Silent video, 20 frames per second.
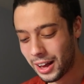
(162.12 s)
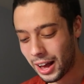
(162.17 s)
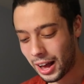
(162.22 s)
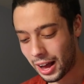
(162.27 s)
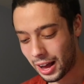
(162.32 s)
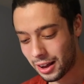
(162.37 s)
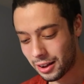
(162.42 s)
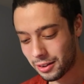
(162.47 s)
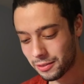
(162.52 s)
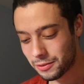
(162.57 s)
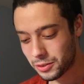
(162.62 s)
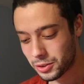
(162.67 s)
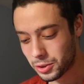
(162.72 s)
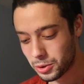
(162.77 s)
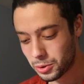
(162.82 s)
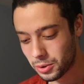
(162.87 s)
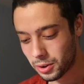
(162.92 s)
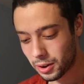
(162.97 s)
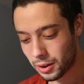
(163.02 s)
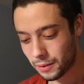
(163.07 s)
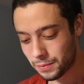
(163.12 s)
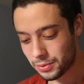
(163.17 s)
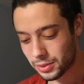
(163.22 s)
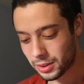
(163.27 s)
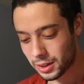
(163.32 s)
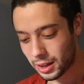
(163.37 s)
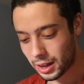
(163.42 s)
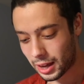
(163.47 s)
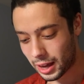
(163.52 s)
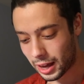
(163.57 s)
Have you
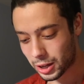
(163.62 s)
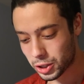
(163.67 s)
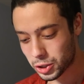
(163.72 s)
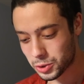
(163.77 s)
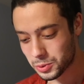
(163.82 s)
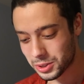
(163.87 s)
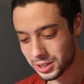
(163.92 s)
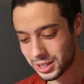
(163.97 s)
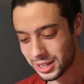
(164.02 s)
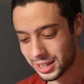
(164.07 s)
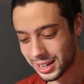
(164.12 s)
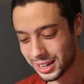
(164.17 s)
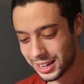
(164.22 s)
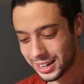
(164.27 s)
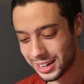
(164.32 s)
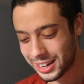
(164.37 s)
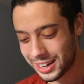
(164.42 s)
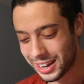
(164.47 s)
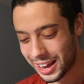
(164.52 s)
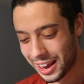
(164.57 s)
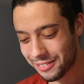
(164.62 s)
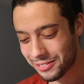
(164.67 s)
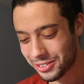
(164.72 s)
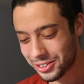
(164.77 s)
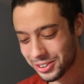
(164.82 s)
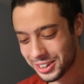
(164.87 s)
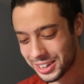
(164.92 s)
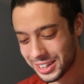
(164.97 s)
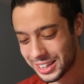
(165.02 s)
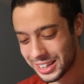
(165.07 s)
actually
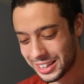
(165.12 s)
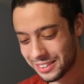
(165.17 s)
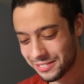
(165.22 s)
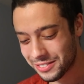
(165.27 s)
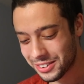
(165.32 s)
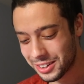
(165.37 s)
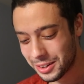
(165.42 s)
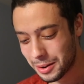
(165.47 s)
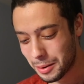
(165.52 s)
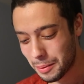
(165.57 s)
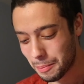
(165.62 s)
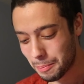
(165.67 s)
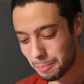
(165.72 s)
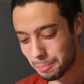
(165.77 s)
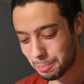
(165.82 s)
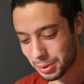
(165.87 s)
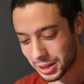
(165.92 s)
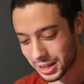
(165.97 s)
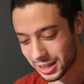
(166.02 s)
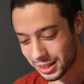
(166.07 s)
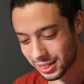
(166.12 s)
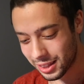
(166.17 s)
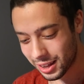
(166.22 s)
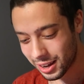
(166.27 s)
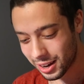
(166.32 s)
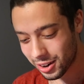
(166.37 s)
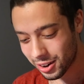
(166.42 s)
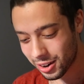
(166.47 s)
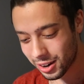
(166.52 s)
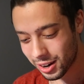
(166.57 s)
never even been
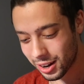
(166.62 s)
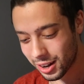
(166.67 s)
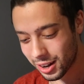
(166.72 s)
there?